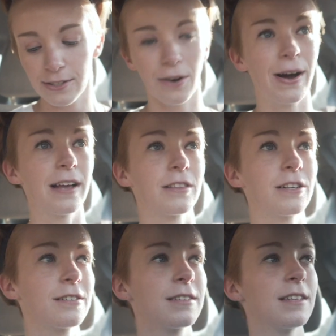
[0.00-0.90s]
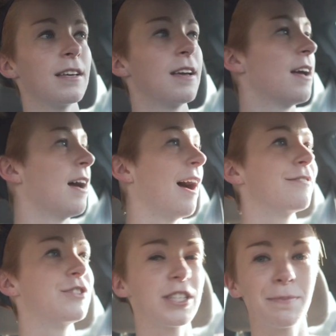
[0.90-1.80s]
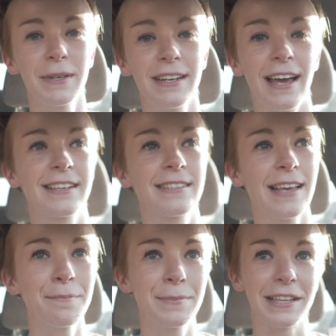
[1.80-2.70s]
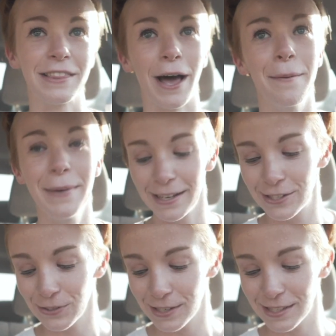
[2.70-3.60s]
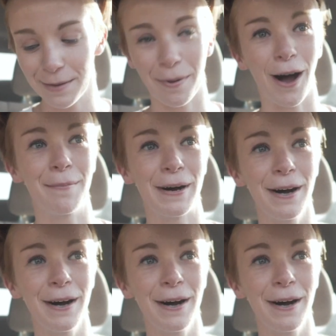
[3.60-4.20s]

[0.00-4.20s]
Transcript: So I literally have just been accepting them as soon as they pop